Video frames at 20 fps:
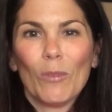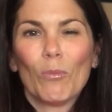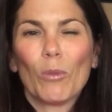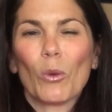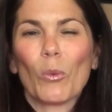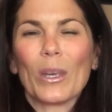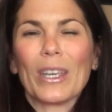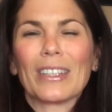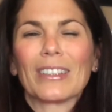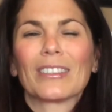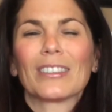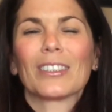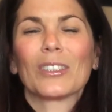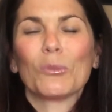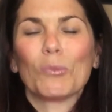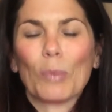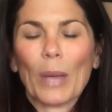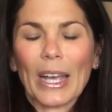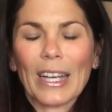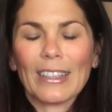But we
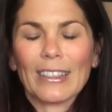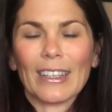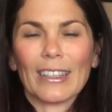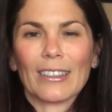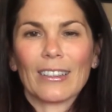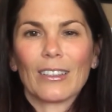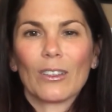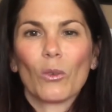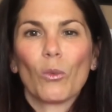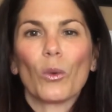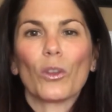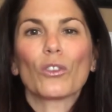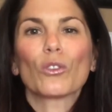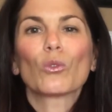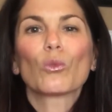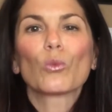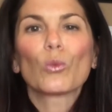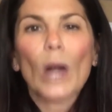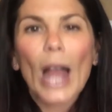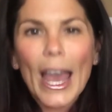expect it with
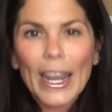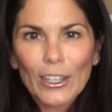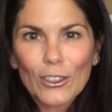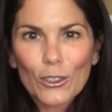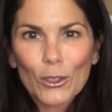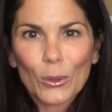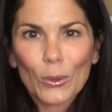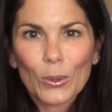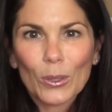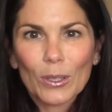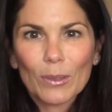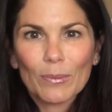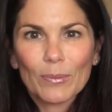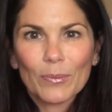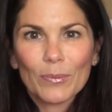gratitude.